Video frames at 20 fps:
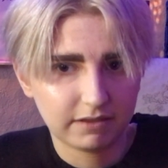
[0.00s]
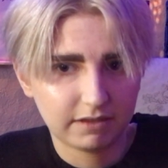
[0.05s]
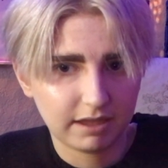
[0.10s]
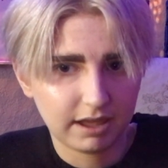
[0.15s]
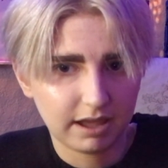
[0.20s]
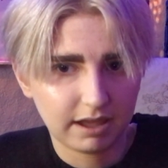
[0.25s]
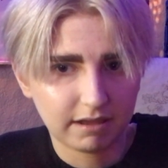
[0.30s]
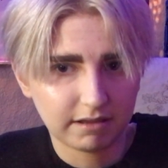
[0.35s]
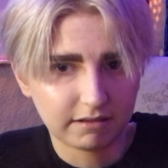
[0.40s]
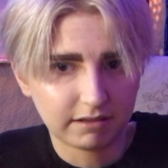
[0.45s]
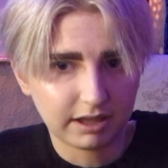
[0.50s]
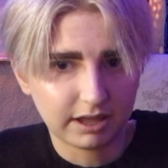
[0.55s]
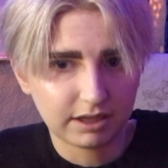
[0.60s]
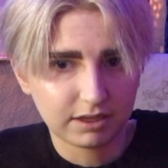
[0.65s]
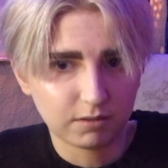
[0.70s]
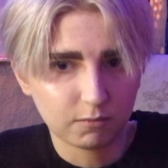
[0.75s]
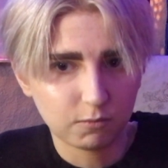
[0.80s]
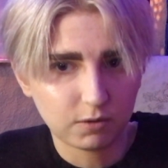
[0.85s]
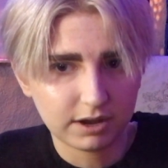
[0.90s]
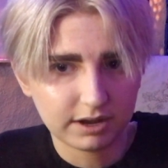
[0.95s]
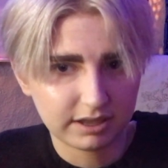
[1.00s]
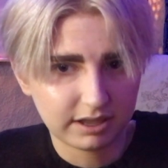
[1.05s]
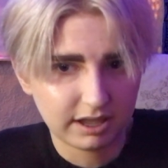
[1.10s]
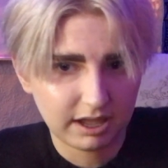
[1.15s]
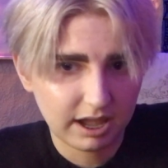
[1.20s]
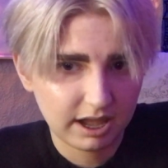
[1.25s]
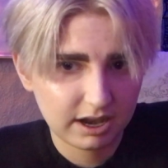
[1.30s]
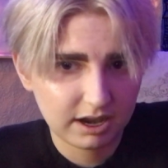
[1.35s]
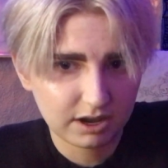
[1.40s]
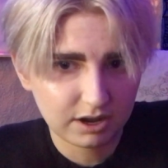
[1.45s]
thing and like the what the
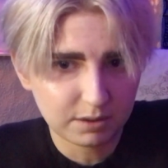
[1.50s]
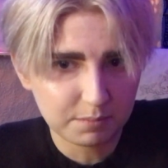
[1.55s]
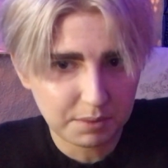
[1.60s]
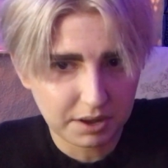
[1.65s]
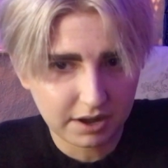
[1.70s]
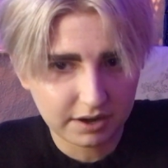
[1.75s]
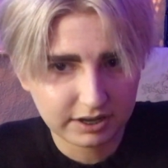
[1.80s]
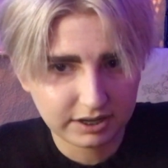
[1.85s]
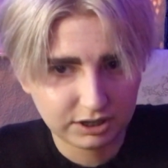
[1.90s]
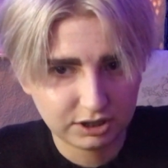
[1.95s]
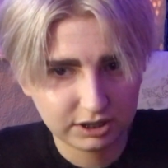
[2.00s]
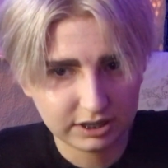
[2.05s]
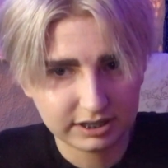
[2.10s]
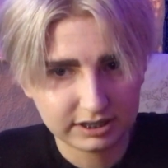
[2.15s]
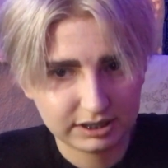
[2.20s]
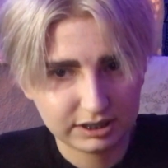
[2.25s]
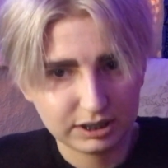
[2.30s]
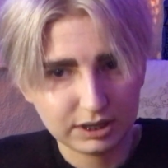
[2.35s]
hating your body shit